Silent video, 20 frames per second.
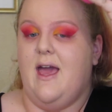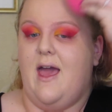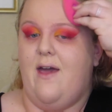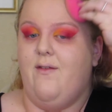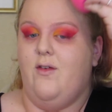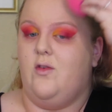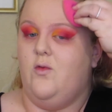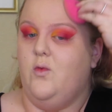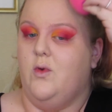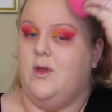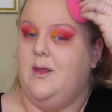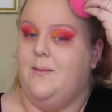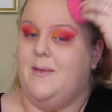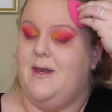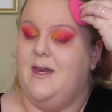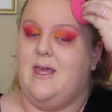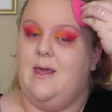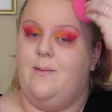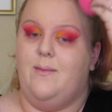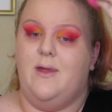I haven't really
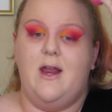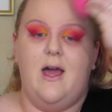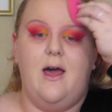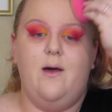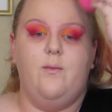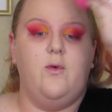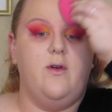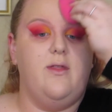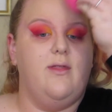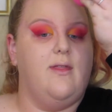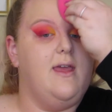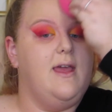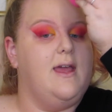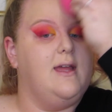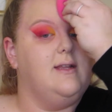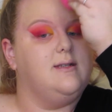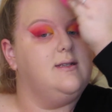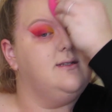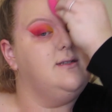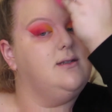been keeping up with
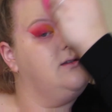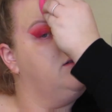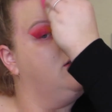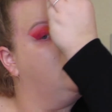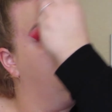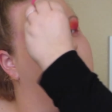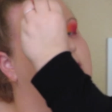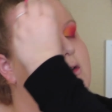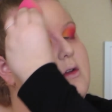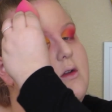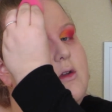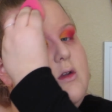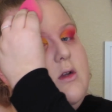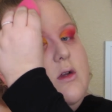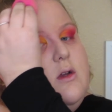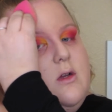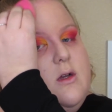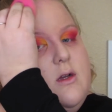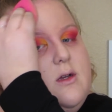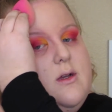it.
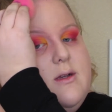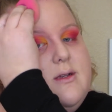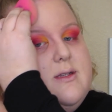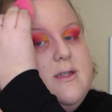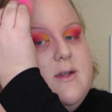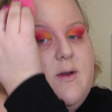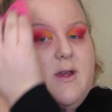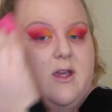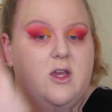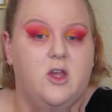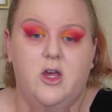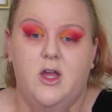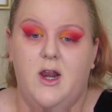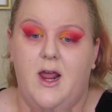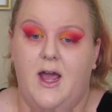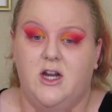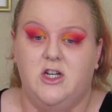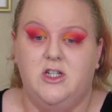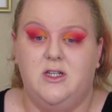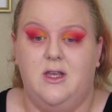So it could
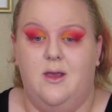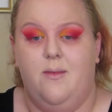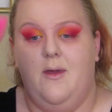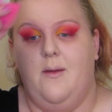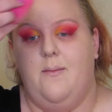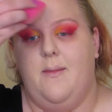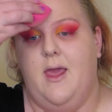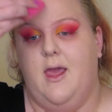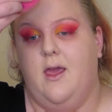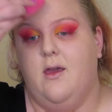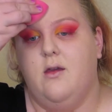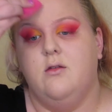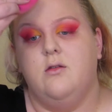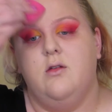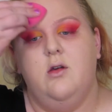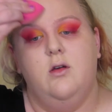actually be me.